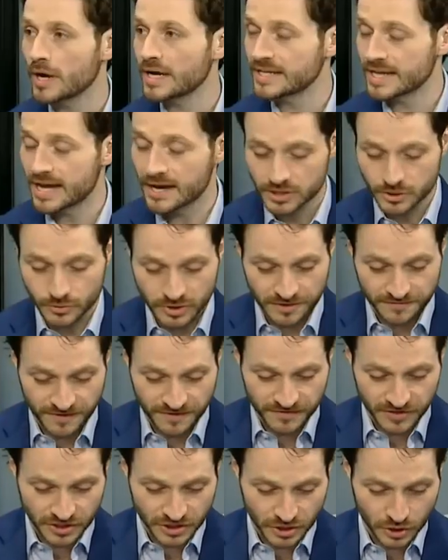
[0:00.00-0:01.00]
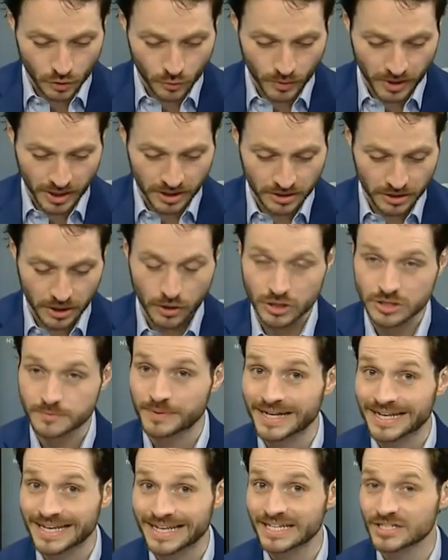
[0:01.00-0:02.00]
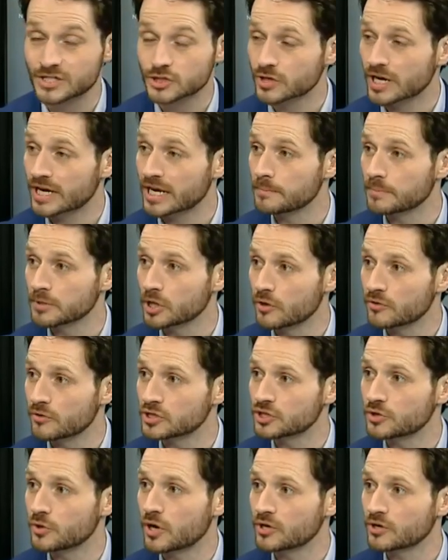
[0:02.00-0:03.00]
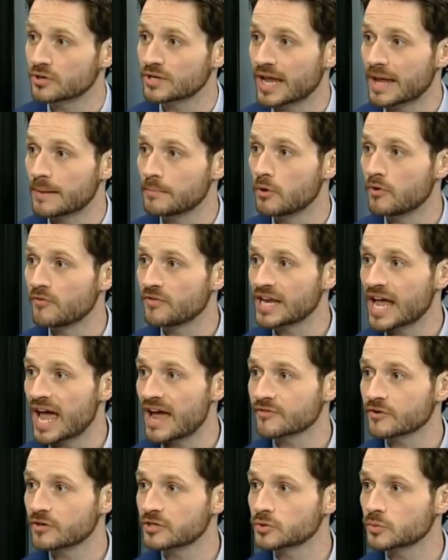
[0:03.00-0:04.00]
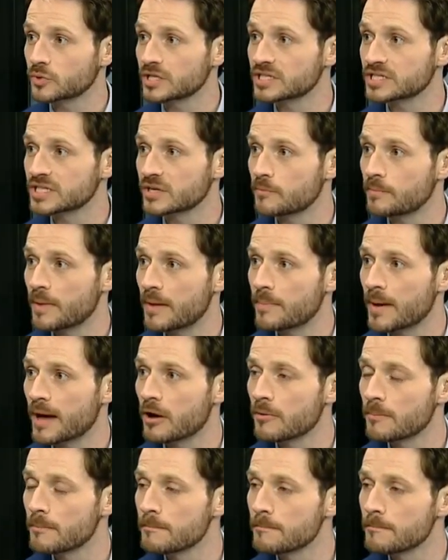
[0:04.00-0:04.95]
quite down to its 52-week lows, but it is trading below the 200-day moving average. What do you see with PayPal?